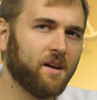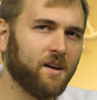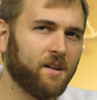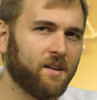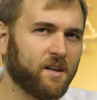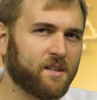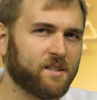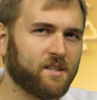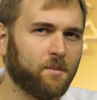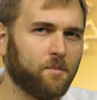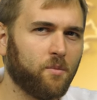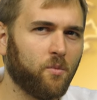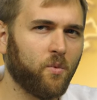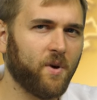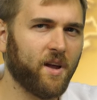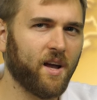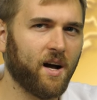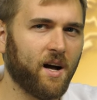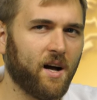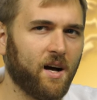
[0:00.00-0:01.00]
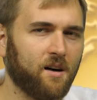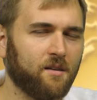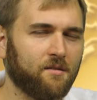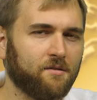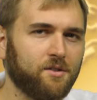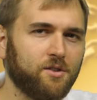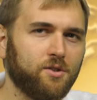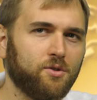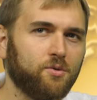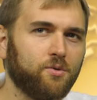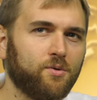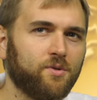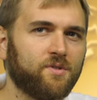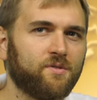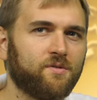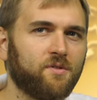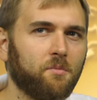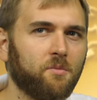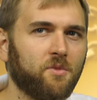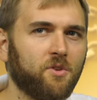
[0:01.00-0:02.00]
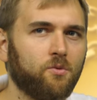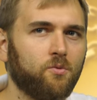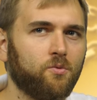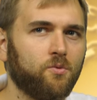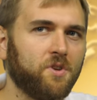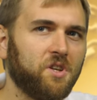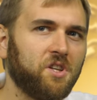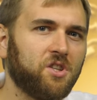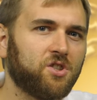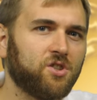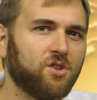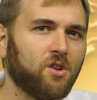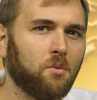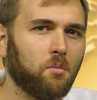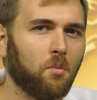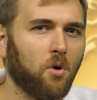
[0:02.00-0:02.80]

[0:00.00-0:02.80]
And next up, we have news from the regional